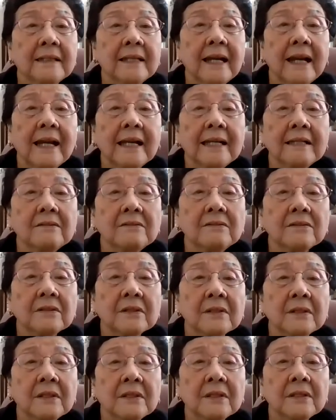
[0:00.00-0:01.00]
And
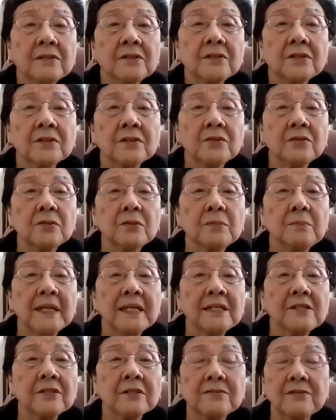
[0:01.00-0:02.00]
two
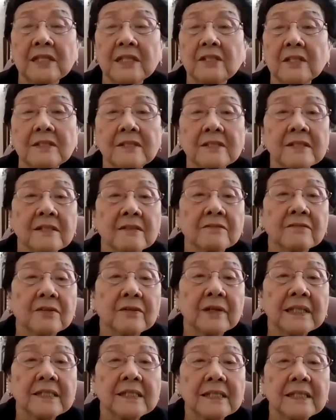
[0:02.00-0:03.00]
major regions of the
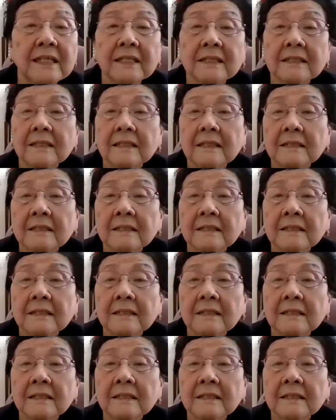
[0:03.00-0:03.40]
retina.